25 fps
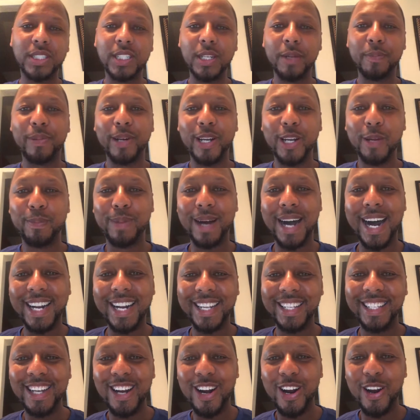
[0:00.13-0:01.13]
up, everybody?
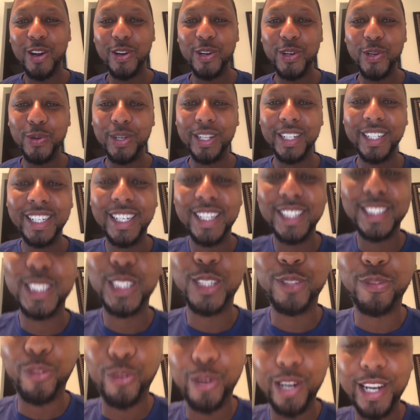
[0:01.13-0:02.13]
Y'all already know what it is. It's
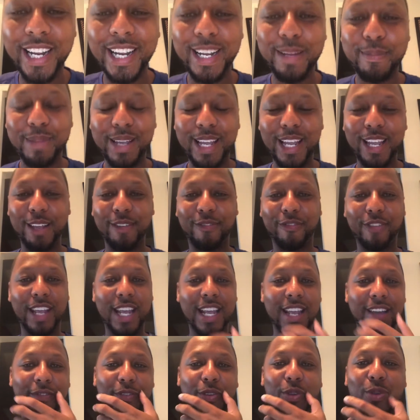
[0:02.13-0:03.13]
Fred, man.
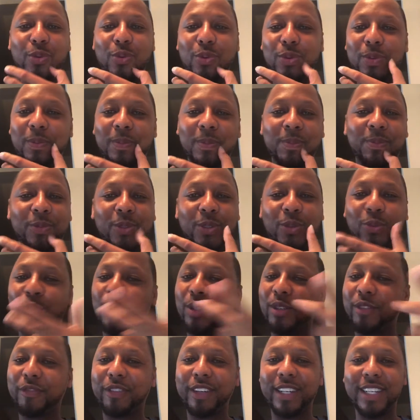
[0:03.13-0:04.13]
Fan View, Real
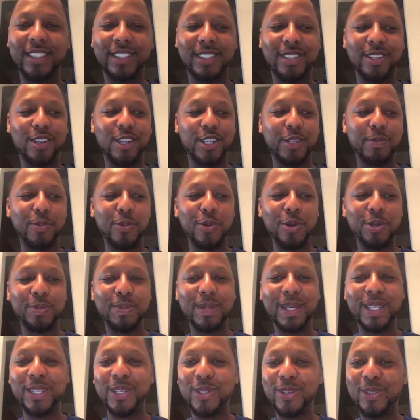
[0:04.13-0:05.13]
Fans Talk Sports,
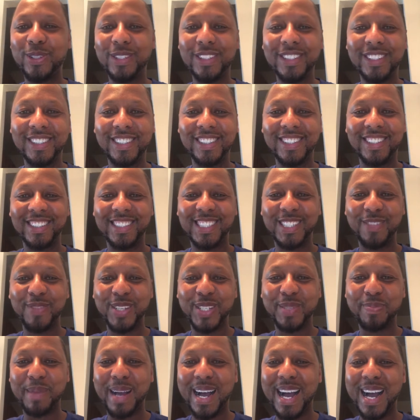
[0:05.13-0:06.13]
man. You see my
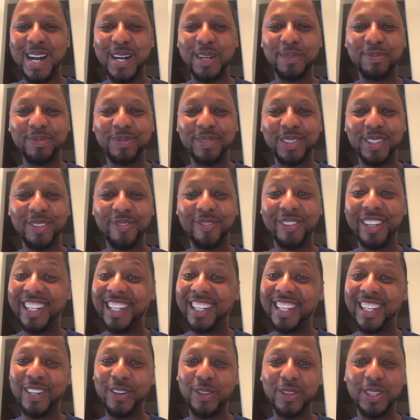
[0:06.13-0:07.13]
smile, feeling
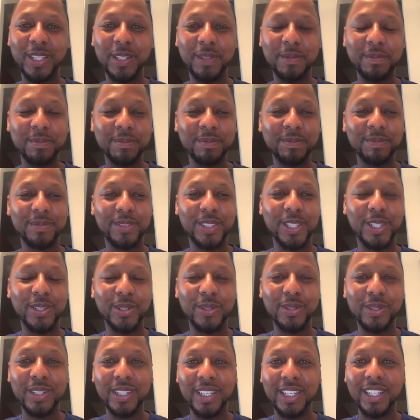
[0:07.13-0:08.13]
healthy.
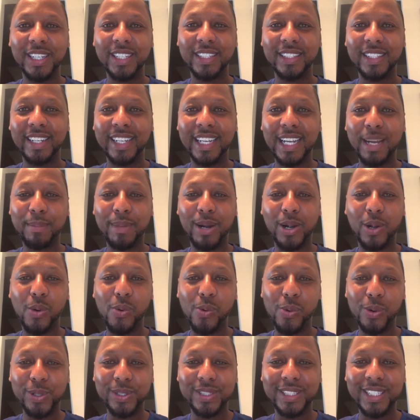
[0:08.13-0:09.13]
And got my
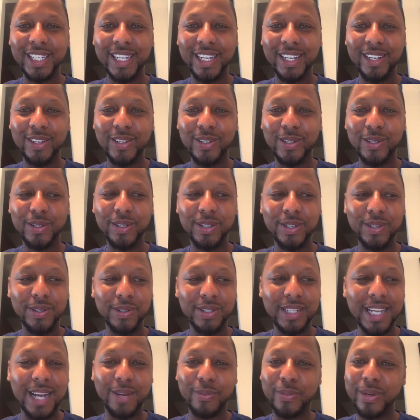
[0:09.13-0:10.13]
quarantine on.
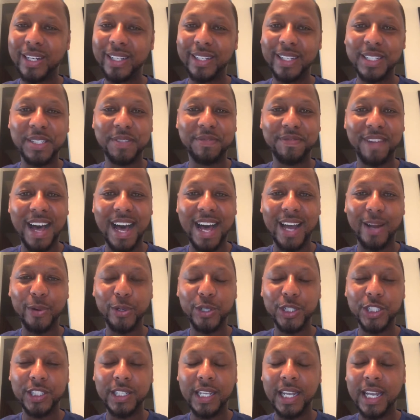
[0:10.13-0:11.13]
Got rid of this virus.
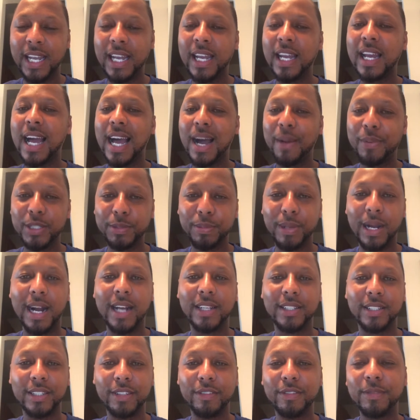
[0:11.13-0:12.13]
Yeah, I was
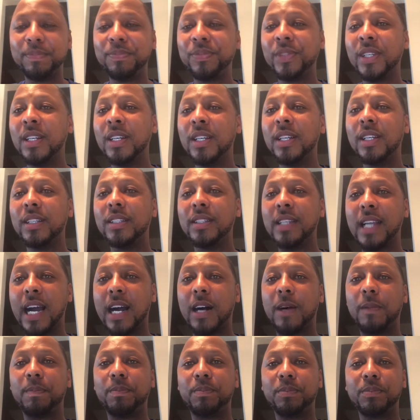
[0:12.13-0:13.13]
positive. Now,
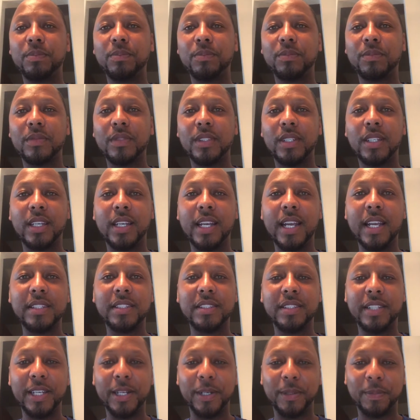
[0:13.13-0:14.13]
here's the
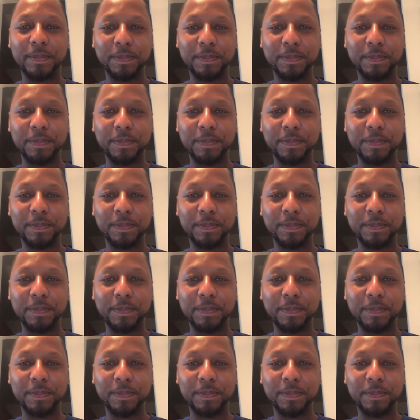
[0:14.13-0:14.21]
deal.